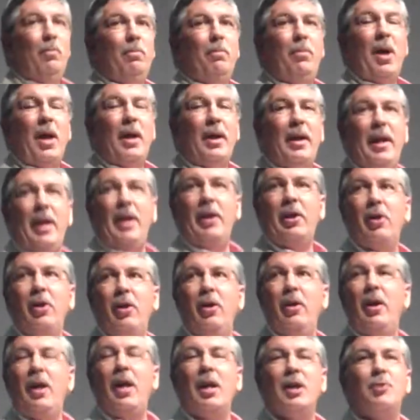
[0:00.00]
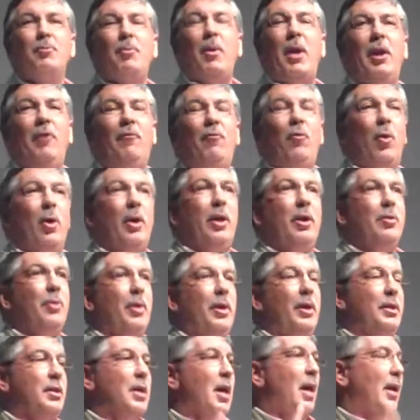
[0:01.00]
Bought an acre, has probably 40
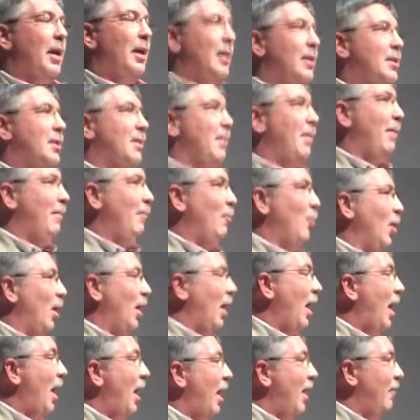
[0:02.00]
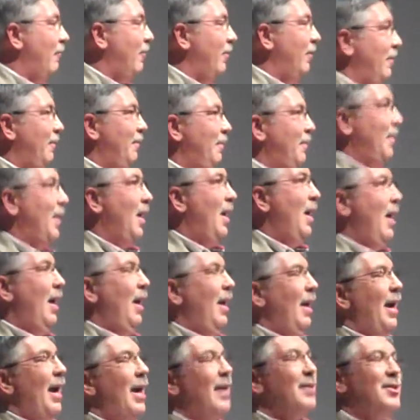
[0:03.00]
trees on it, some of them are alive.
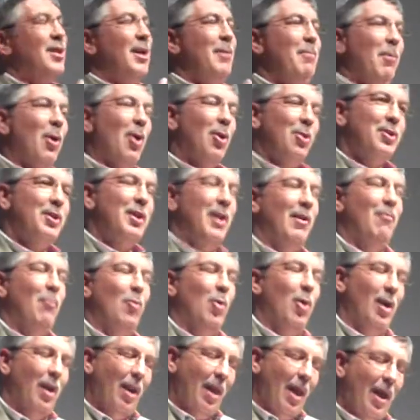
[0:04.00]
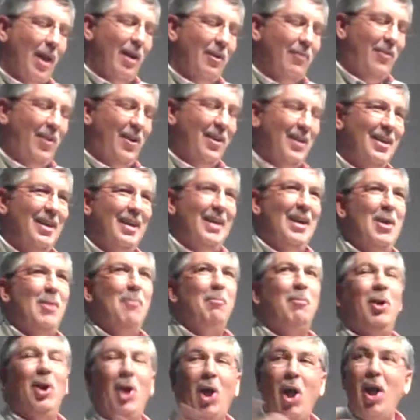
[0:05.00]
Actually, most of them are alive,
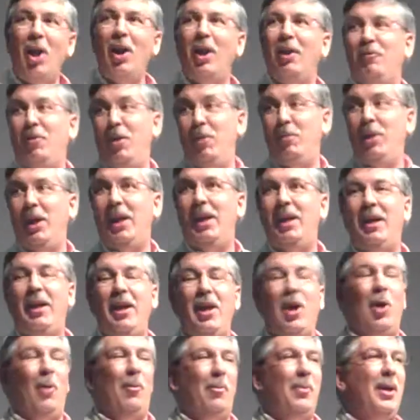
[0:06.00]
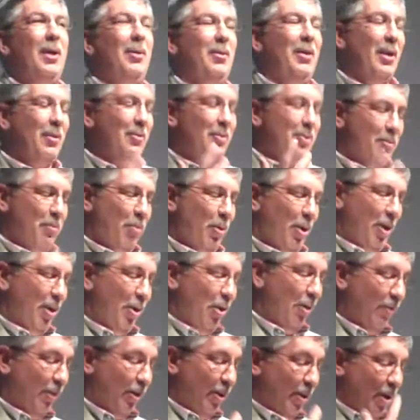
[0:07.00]
but all of them needed help. It was pretty
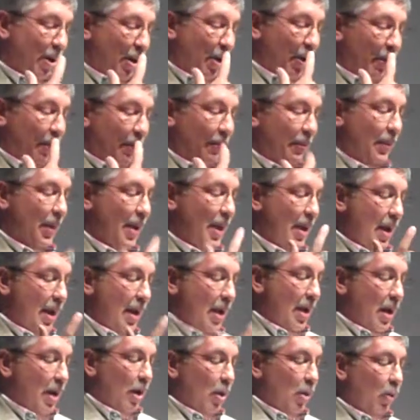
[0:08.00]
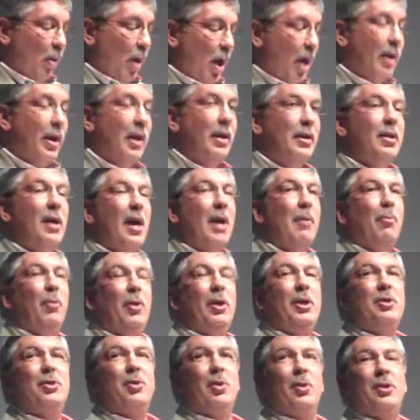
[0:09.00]
overgrown. Rocky Top
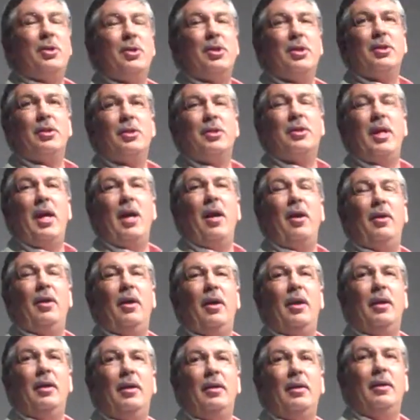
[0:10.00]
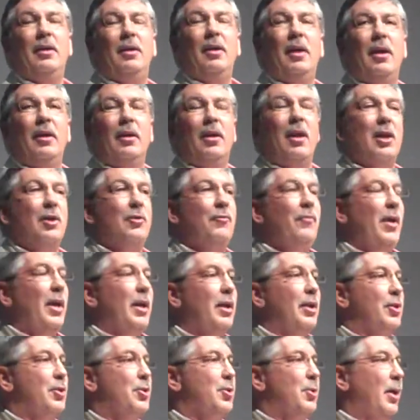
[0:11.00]
Resources down on Las
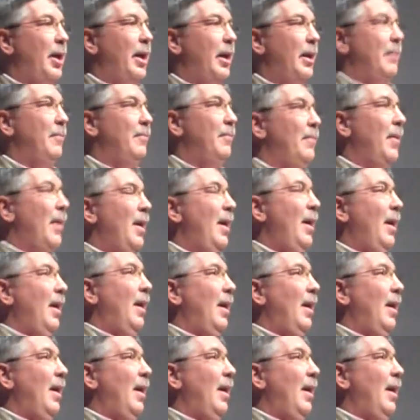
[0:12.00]
Vegas Street.